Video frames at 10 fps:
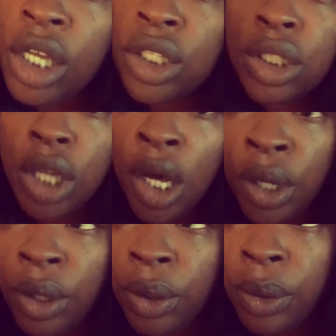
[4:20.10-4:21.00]

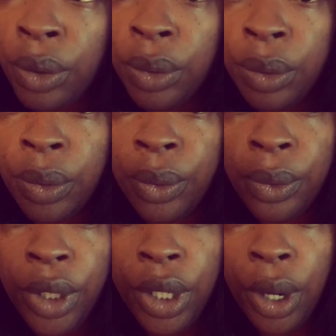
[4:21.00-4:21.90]
So,
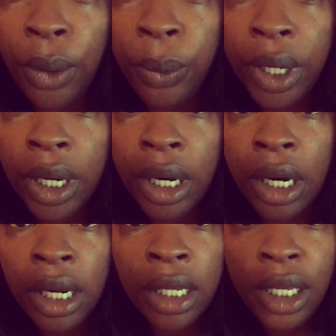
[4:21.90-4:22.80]

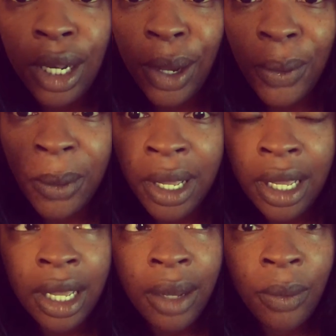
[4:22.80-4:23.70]
we're,
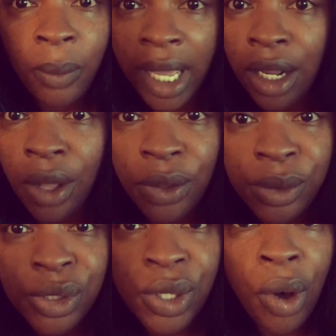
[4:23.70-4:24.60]
waiting on the
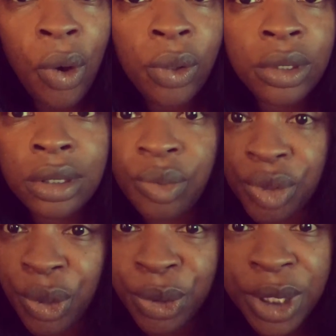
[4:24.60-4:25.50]
results. The
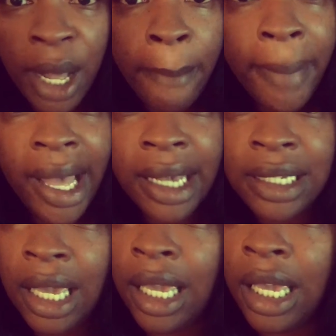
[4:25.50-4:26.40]
results come
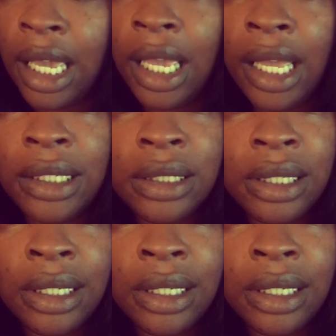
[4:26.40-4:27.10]
back, and